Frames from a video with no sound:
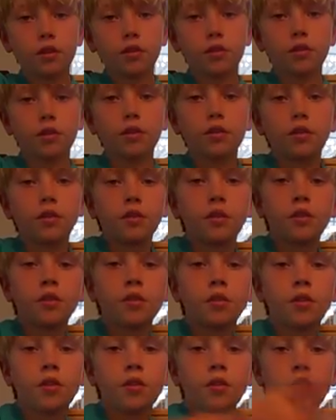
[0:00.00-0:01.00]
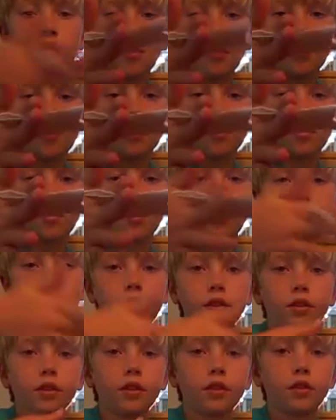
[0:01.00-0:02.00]
and you're gonna go
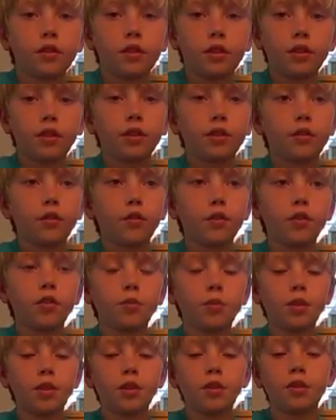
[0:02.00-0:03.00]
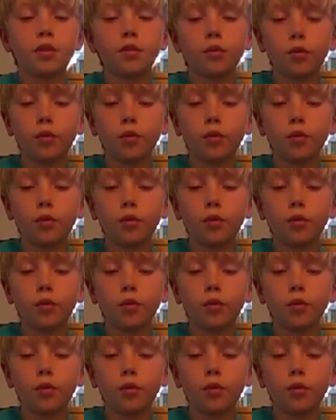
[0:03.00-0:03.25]
like this, kind of like a frisbee,